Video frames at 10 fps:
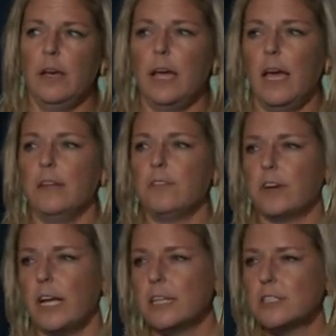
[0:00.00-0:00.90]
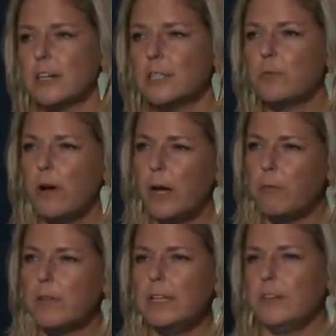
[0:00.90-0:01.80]
And if their answer is, well, I
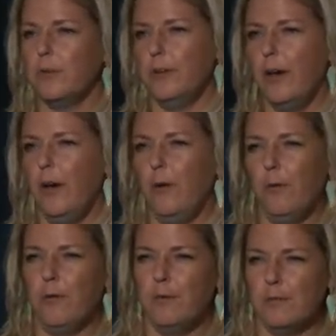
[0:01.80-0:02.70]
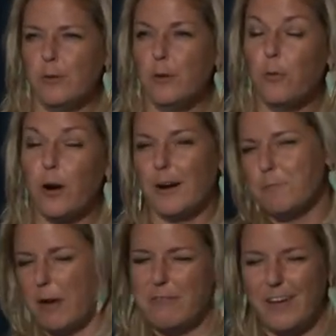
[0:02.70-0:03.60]
really don't know, or
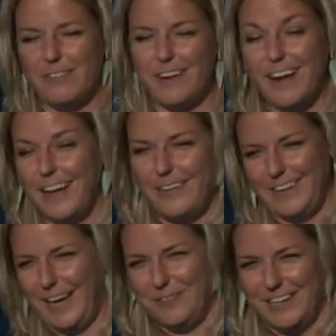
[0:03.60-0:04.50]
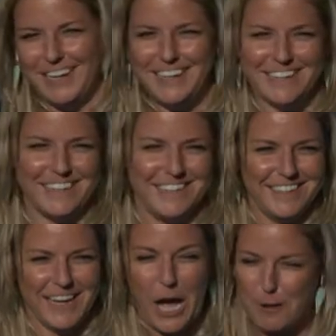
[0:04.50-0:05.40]
my favorite, I don't have any,
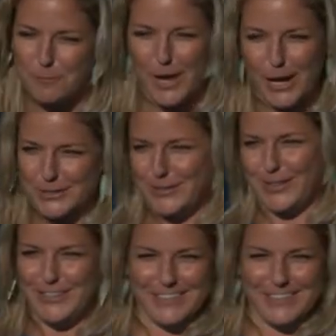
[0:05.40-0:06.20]
I'm excellent.